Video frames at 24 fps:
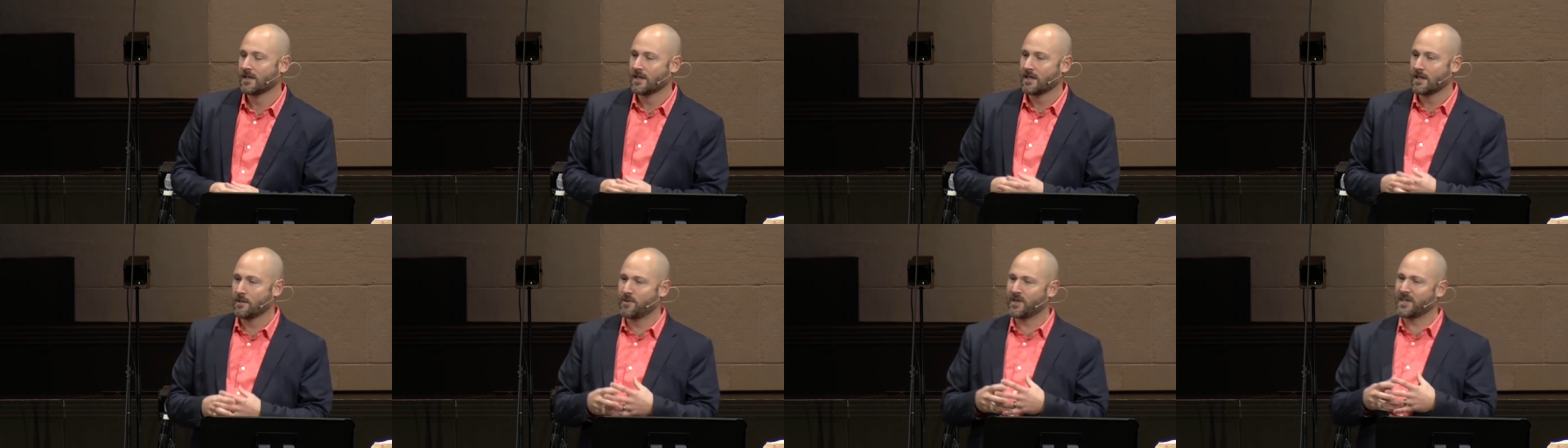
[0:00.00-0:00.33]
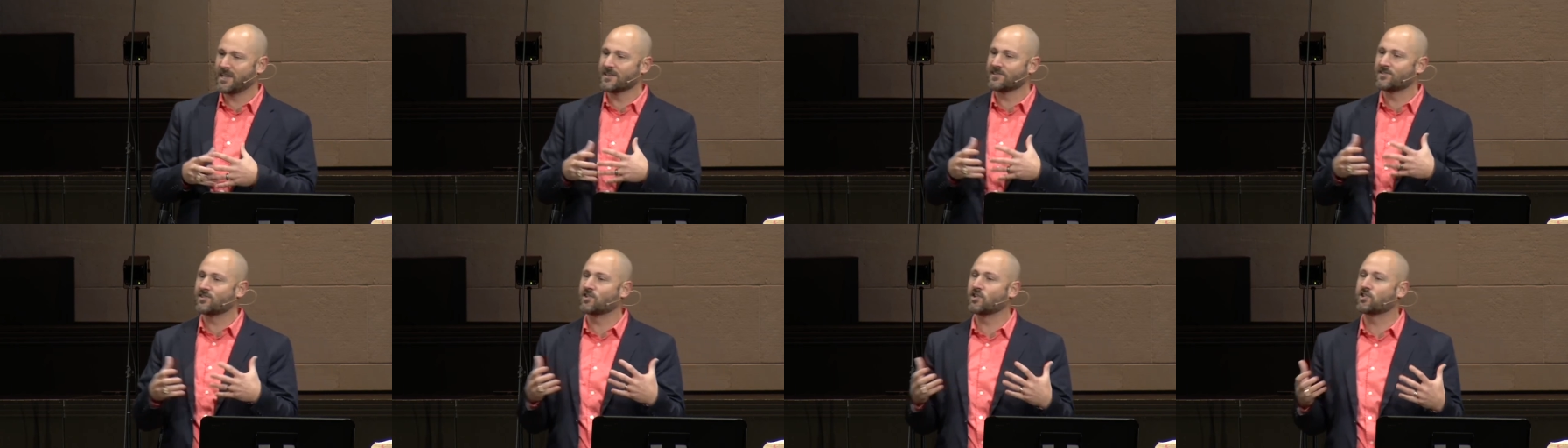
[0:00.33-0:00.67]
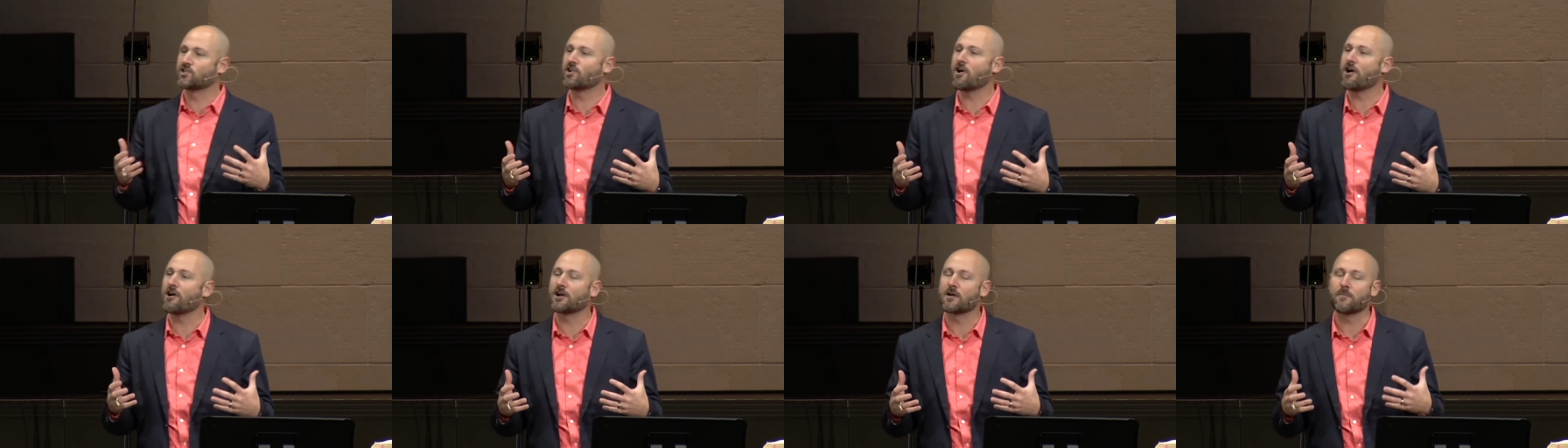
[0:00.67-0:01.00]
it begins to
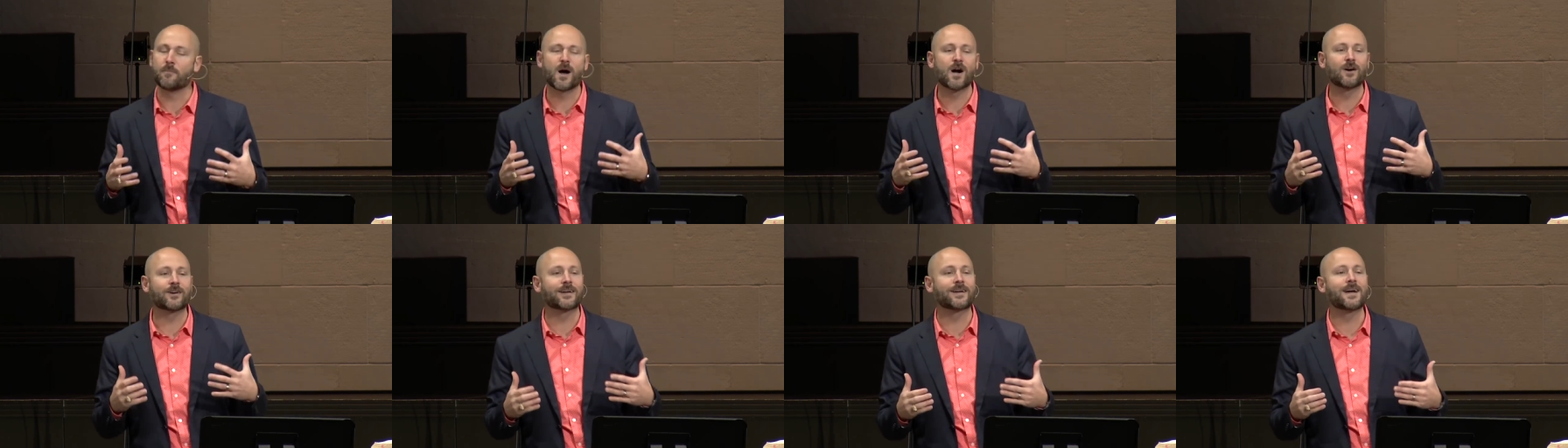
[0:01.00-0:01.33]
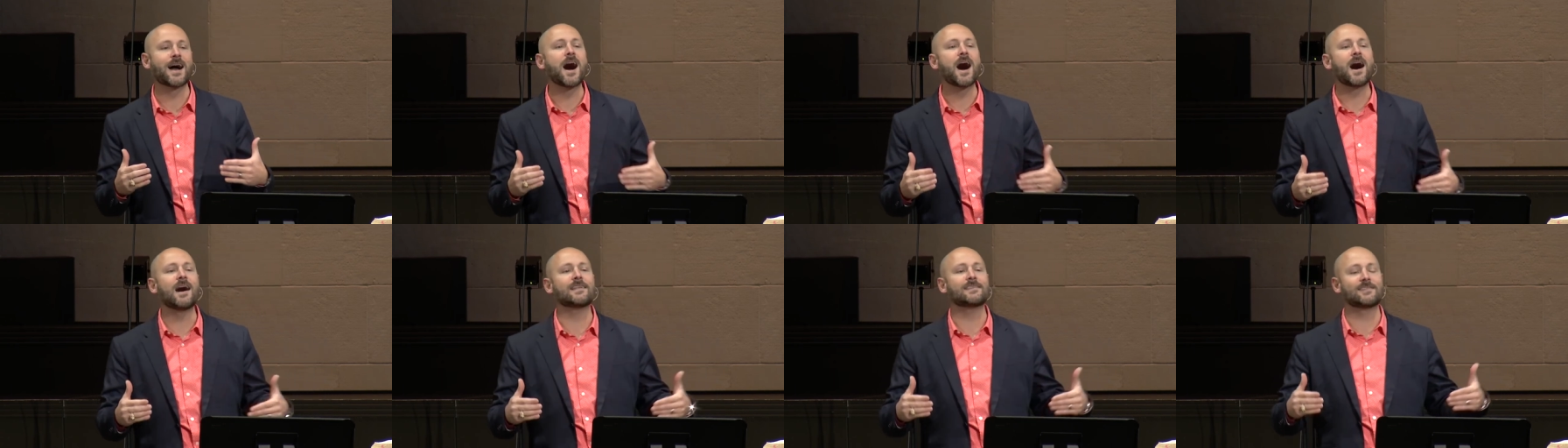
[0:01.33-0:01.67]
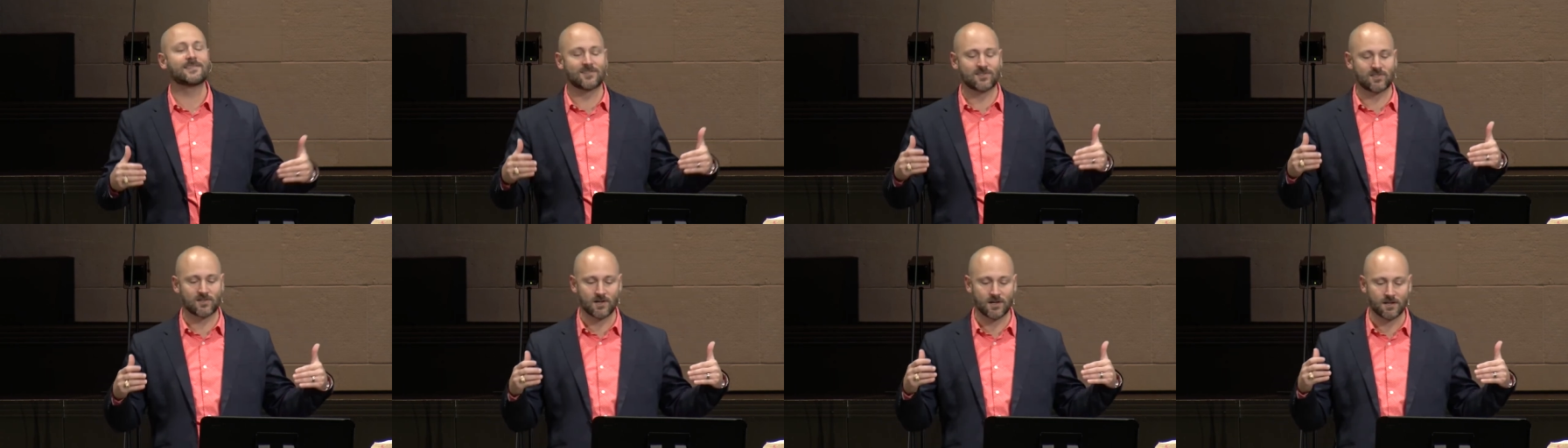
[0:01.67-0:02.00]
talk about
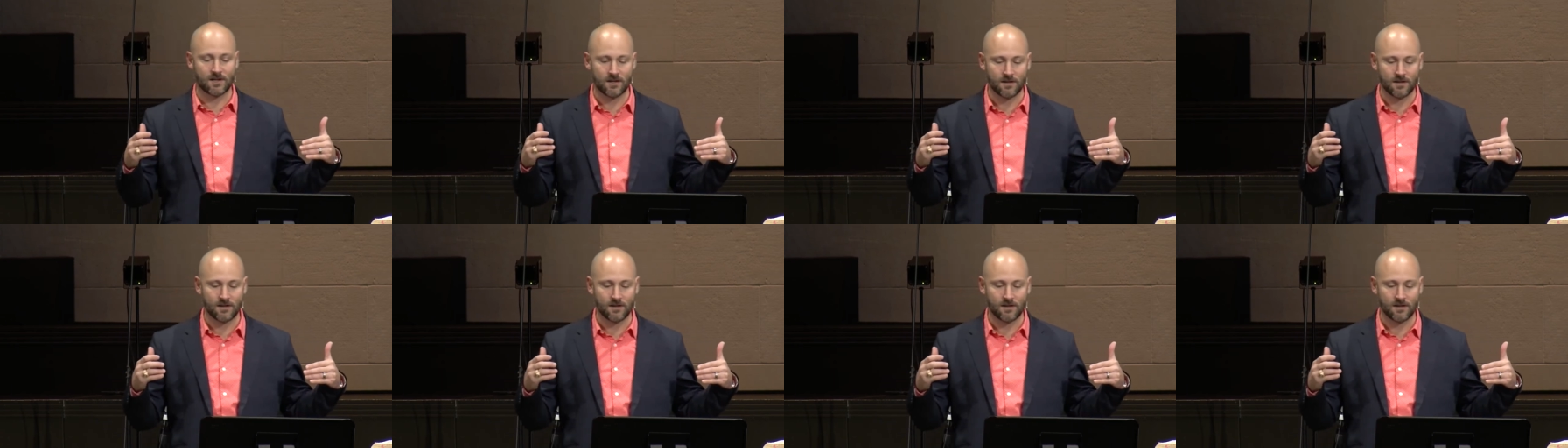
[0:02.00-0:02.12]
God's